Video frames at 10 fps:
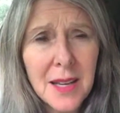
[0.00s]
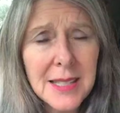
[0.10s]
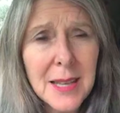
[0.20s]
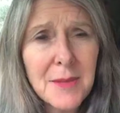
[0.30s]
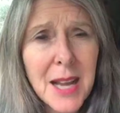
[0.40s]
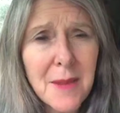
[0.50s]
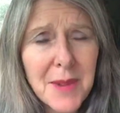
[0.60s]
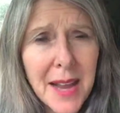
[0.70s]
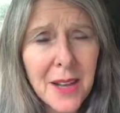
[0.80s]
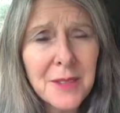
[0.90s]
some time
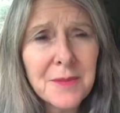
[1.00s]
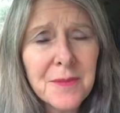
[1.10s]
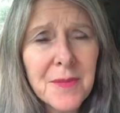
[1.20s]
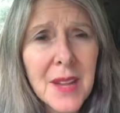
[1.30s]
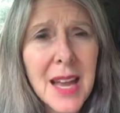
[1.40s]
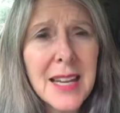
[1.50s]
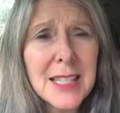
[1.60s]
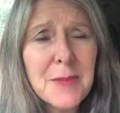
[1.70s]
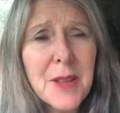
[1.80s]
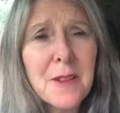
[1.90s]
now, and
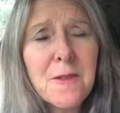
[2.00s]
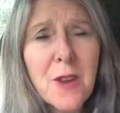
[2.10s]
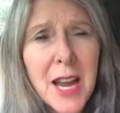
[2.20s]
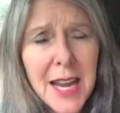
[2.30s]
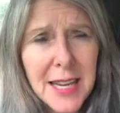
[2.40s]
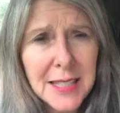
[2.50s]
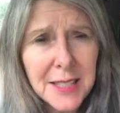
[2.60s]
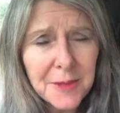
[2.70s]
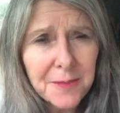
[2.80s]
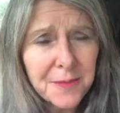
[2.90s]
it's been the phrase,